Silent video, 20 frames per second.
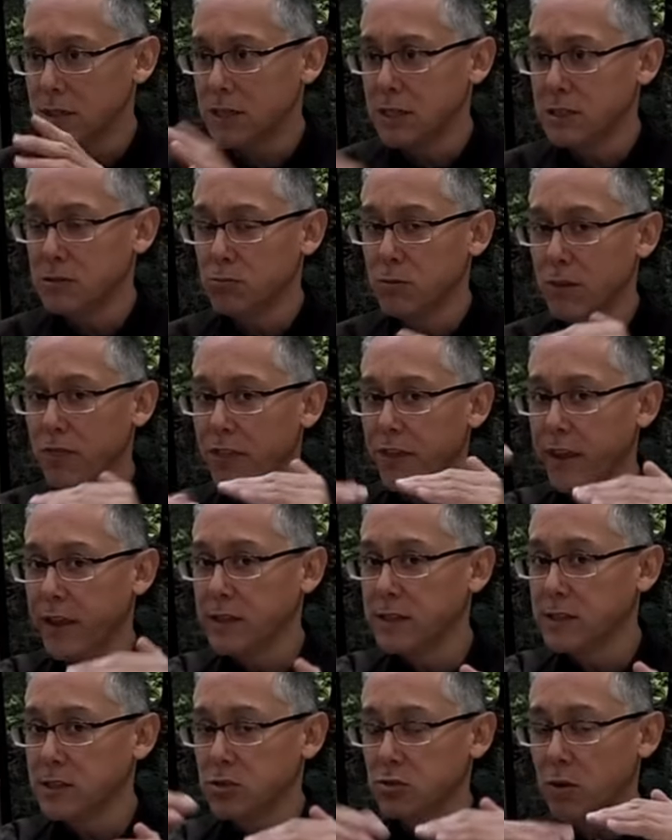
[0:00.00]
it's within
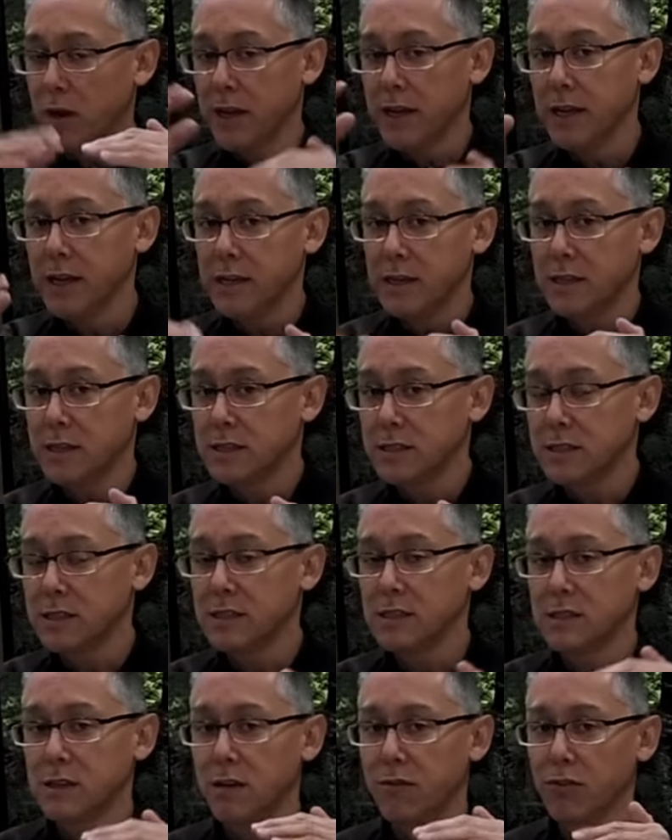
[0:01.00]
striking
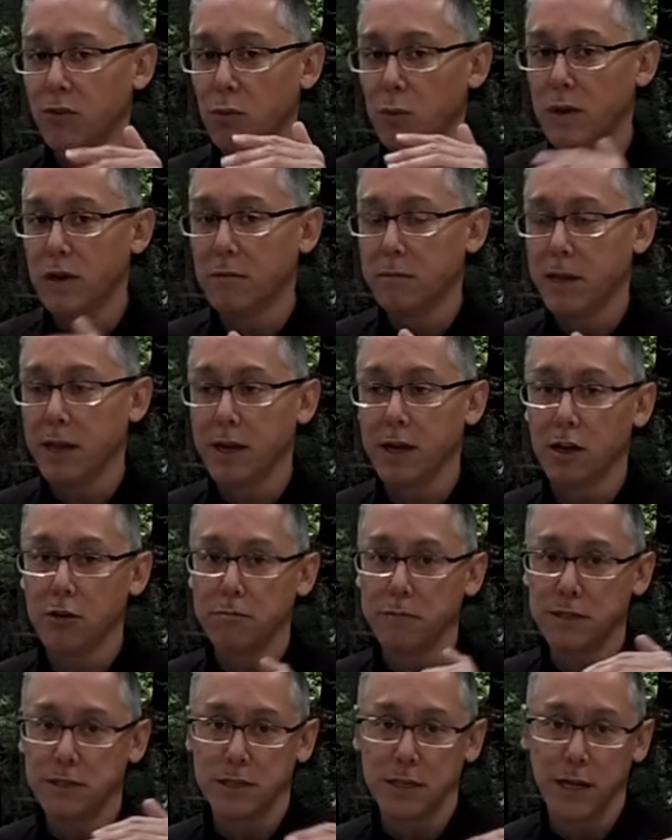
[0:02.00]
distance of the Winnebago
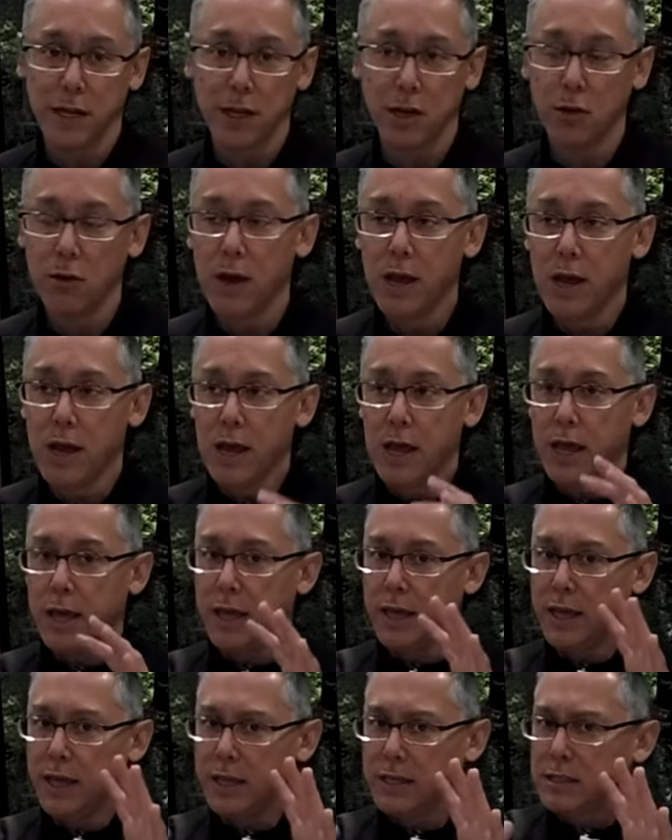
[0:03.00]
Paseo.
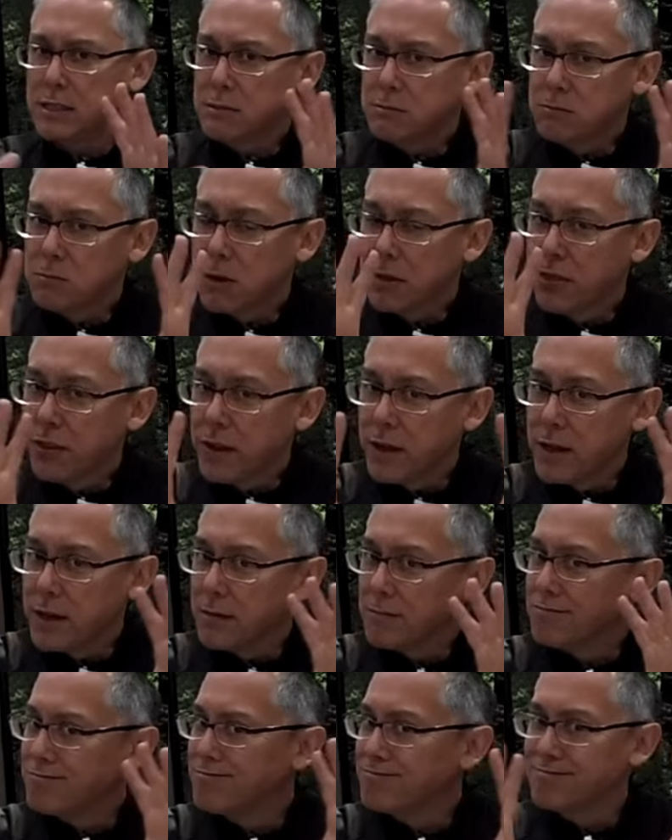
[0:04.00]
It's
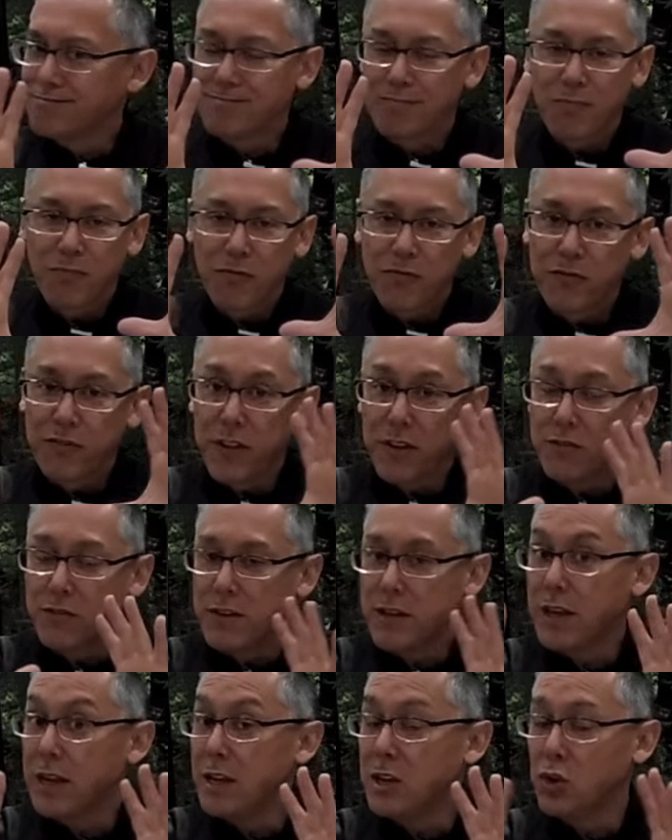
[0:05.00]
within
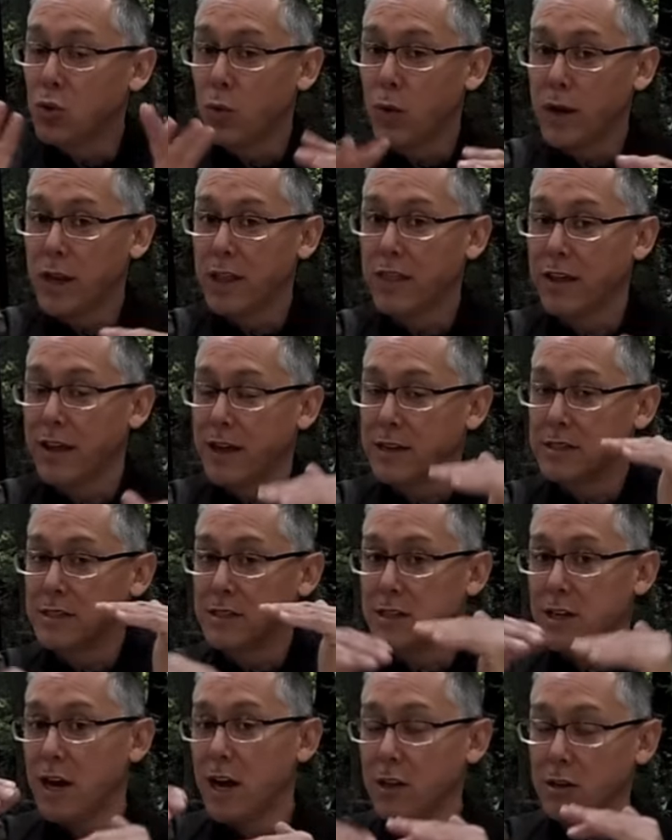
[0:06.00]
fifteen, twenty thousand
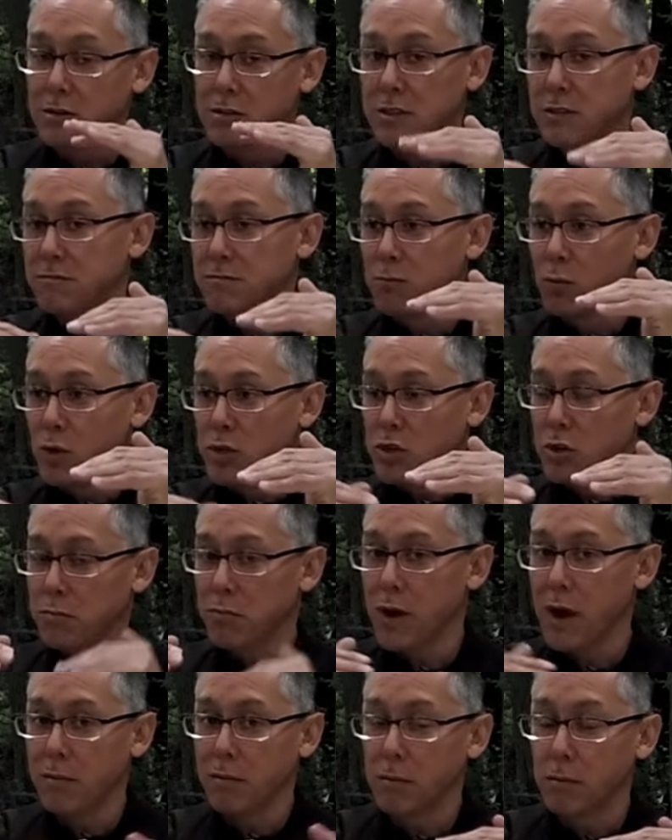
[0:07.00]
dollars of what you're
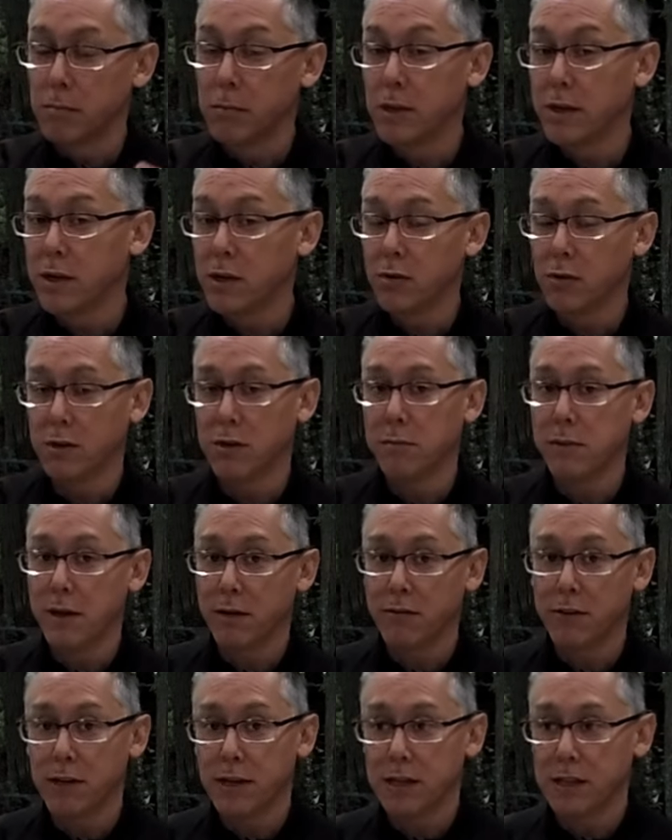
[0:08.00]
probably going to be
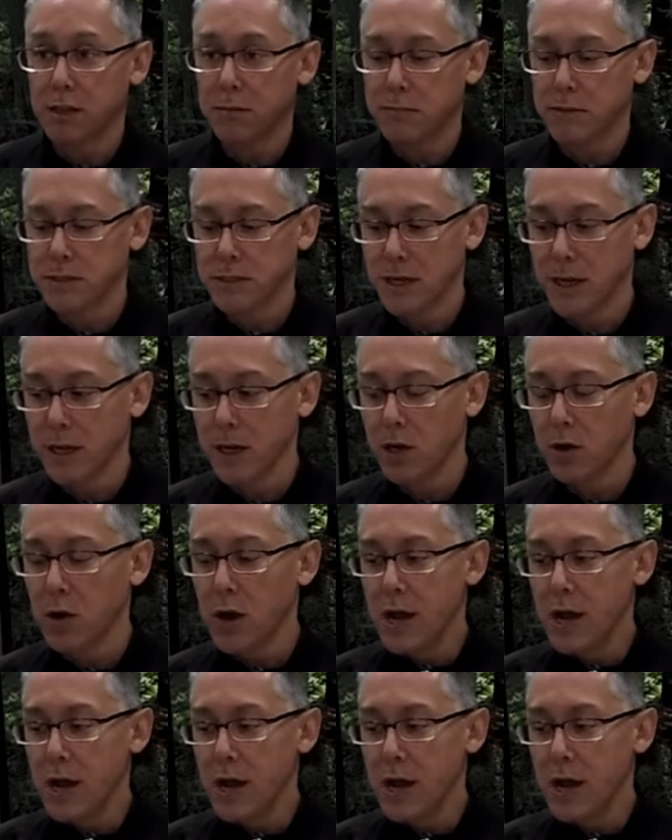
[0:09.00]
able to get the Paseo.